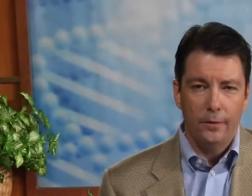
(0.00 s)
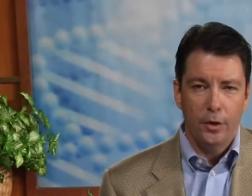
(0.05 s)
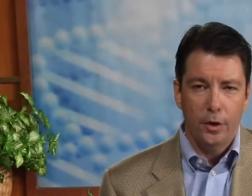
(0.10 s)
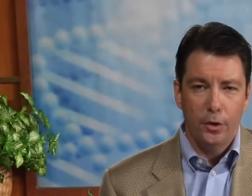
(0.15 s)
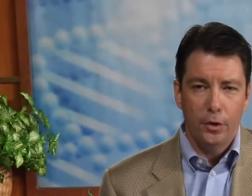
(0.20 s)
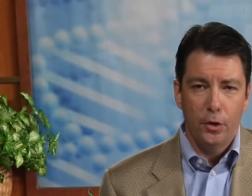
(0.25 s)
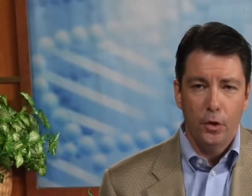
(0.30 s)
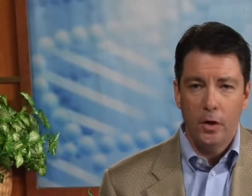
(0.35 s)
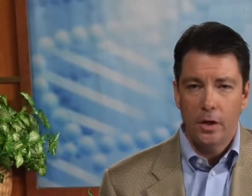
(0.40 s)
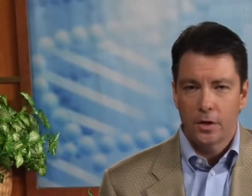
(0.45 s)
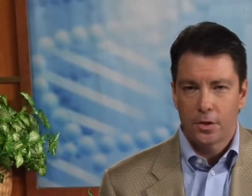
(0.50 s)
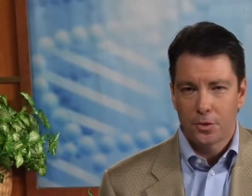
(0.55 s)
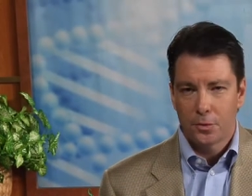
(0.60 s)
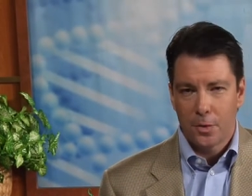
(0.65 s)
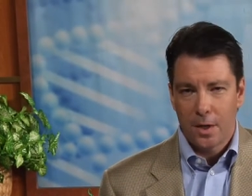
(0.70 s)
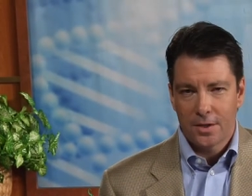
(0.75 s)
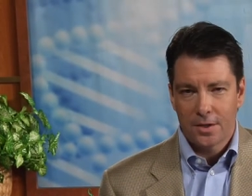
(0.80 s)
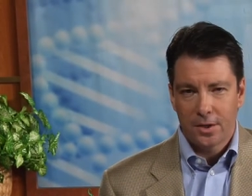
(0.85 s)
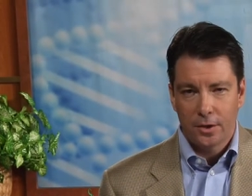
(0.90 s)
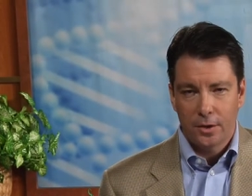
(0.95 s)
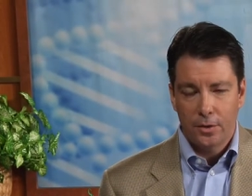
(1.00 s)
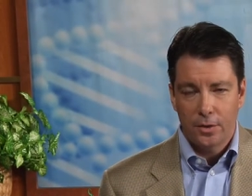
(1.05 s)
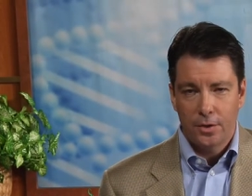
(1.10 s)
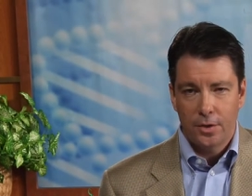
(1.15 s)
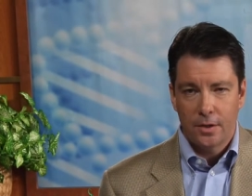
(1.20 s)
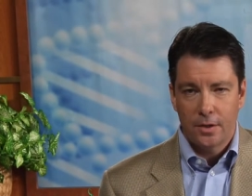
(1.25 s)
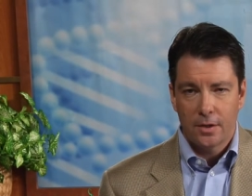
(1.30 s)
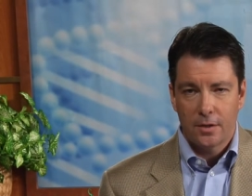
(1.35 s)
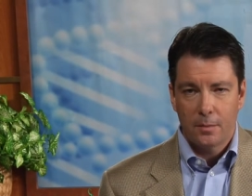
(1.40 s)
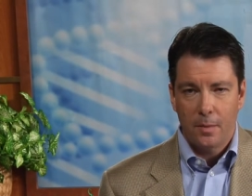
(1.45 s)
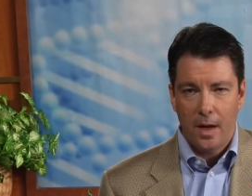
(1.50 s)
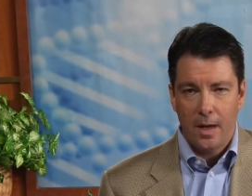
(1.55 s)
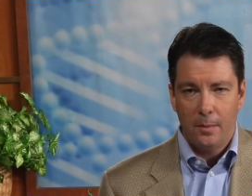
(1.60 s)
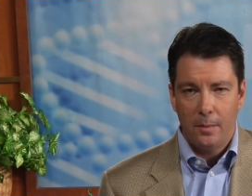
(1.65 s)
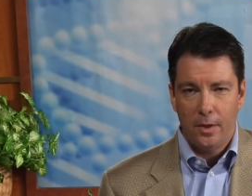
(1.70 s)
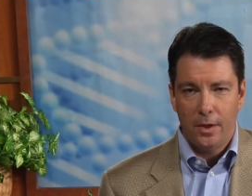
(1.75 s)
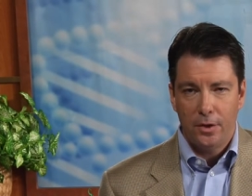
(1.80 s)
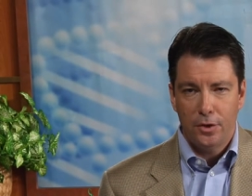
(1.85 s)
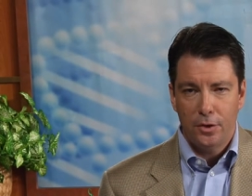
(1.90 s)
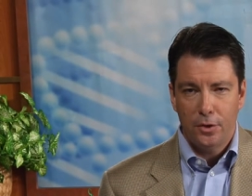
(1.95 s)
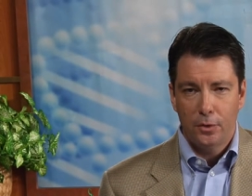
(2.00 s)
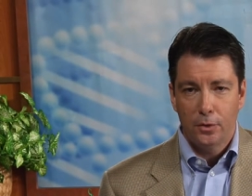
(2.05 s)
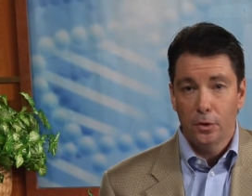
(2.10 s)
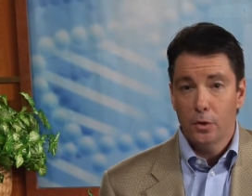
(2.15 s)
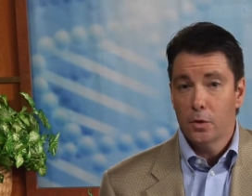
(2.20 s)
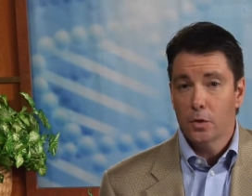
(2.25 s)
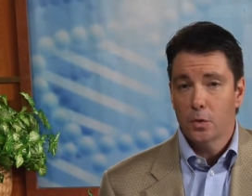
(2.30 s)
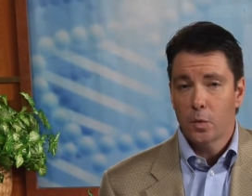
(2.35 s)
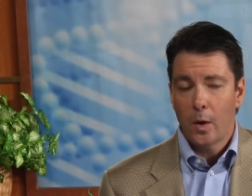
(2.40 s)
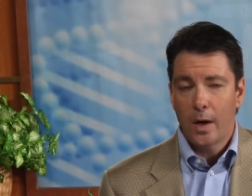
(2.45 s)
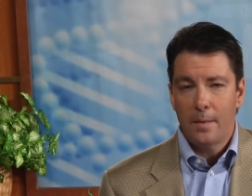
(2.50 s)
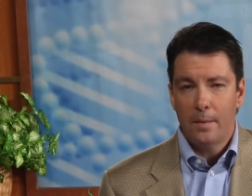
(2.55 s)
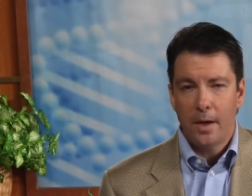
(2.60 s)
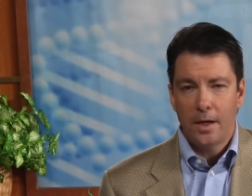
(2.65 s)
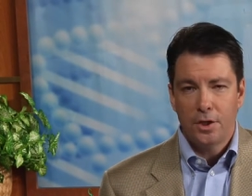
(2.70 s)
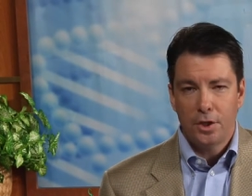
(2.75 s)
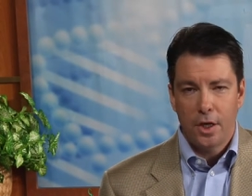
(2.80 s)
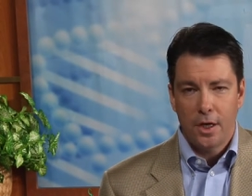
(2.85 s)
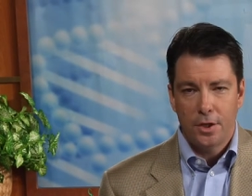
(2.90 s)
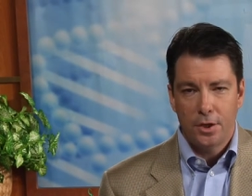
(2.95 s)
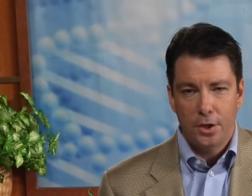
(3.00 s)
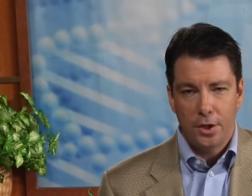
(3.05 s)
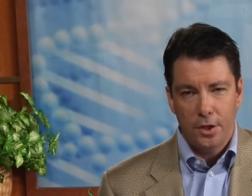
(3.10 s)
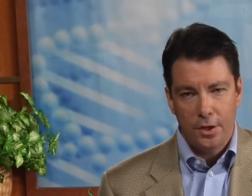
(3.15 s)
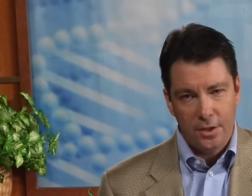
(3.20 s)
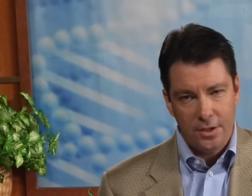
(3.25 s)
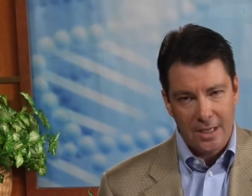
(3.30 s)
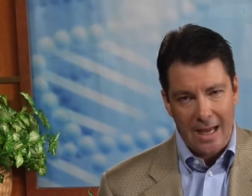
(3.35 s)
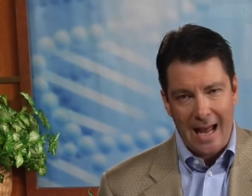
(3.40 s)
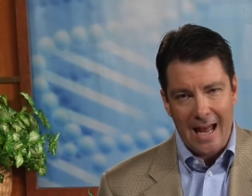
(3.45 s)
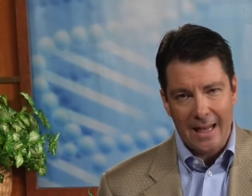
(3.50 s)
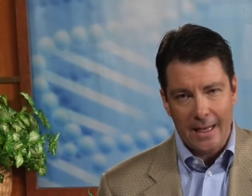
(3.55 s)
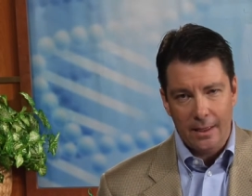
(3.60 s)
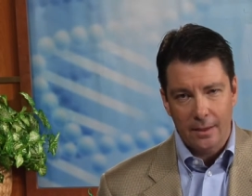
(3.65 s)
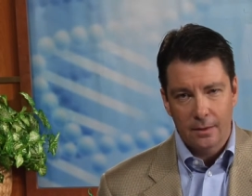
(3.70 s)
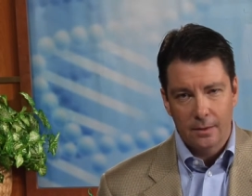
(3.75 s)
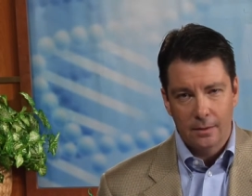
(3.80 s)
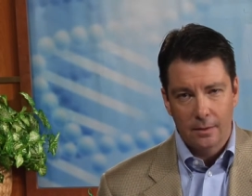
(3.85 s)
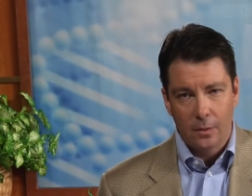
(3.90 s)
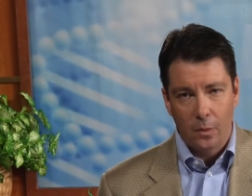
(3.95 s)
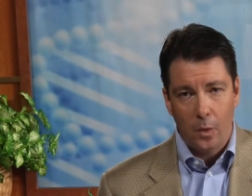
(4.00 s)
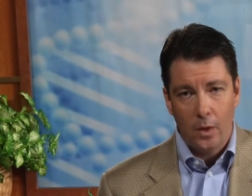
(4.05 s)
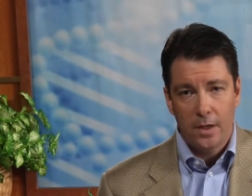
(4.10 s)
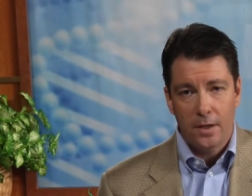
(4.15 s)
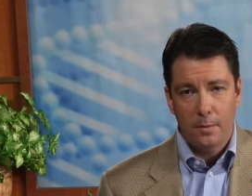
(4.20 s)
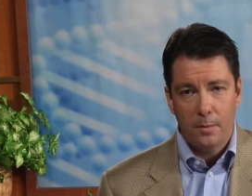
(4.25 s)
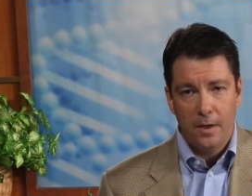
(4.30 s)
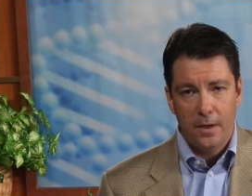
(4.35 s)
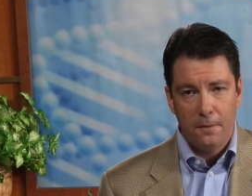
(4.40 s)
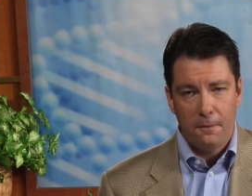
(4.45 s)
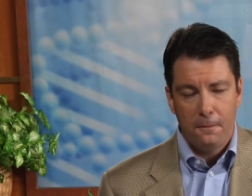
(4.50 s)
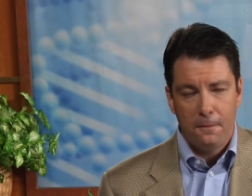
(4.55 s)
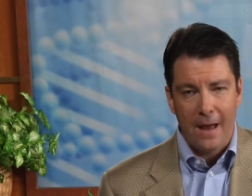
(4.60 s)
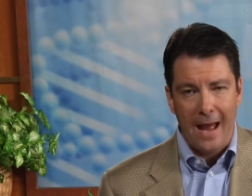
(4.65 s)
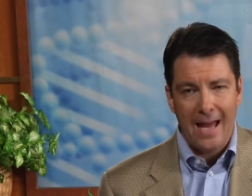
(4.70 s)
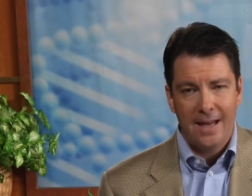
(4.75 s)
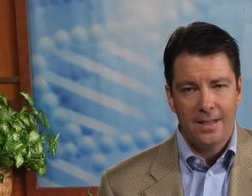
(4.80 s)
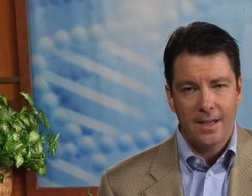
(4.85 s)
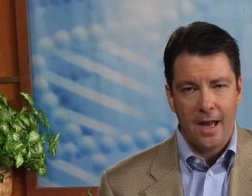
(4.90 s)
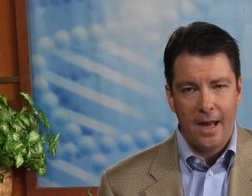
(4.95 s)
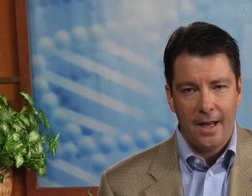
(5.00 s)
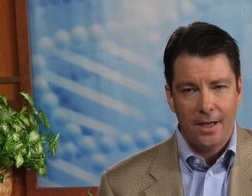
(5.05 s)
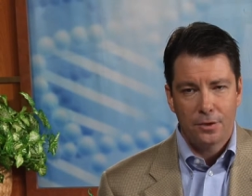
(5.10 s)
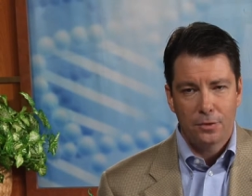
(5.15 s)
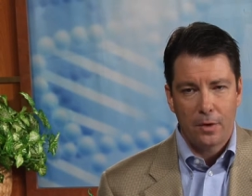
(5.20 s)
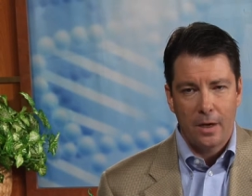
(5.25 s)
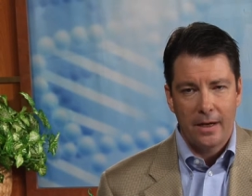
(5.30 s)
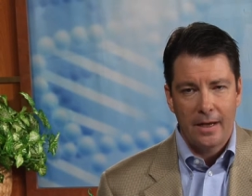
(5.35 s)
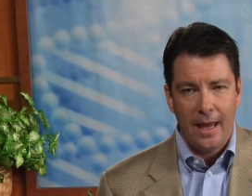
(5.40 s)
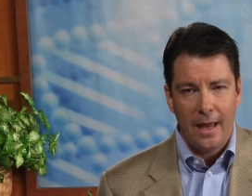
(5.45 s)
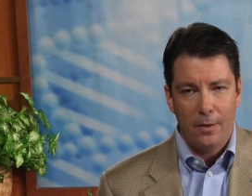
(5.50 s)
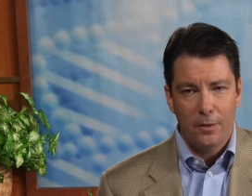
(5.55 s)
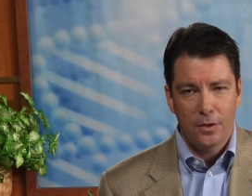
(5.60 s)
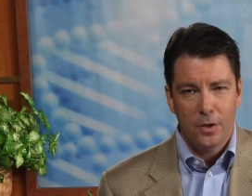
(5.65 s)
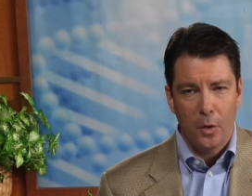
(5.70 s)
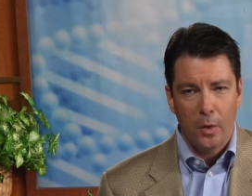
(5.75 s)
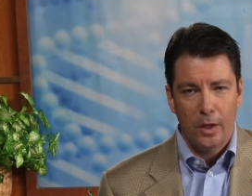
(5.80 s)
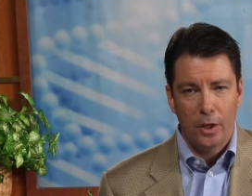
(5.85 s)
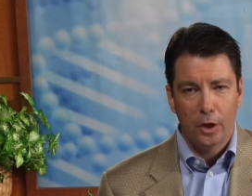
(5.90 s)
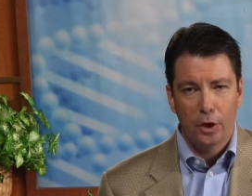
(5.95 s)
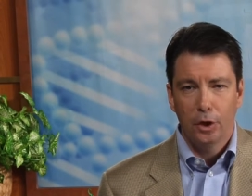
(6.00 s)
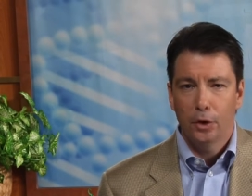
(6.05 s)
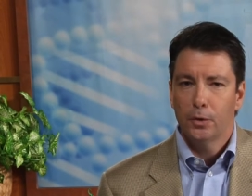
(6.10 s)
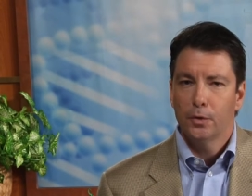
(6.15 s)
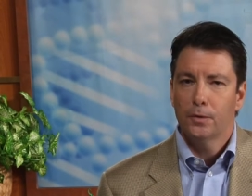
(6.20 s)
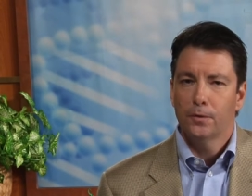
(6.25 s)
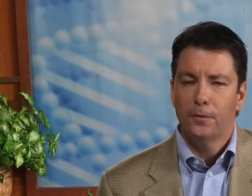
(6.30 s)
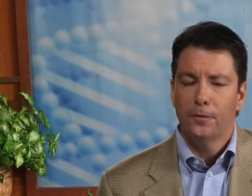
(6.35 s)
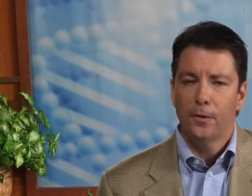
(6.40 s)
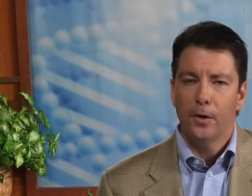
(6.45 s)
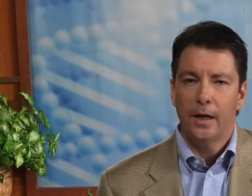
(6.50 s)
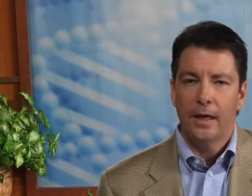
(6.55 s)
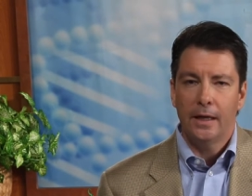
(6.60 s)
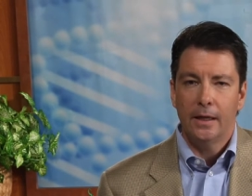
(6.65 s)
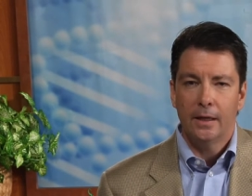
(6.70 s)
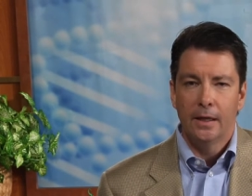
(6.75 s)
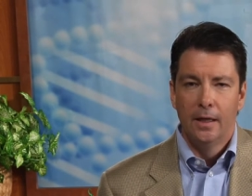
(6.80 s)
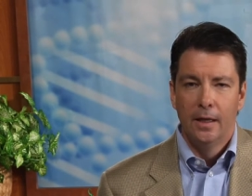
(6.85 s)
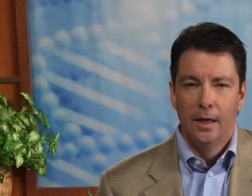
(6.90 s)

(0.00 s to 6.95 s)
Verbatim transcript: of your New Year's resolutions might be to lose weight by changing your diet. One of the big fad diets right now is going gluten-free.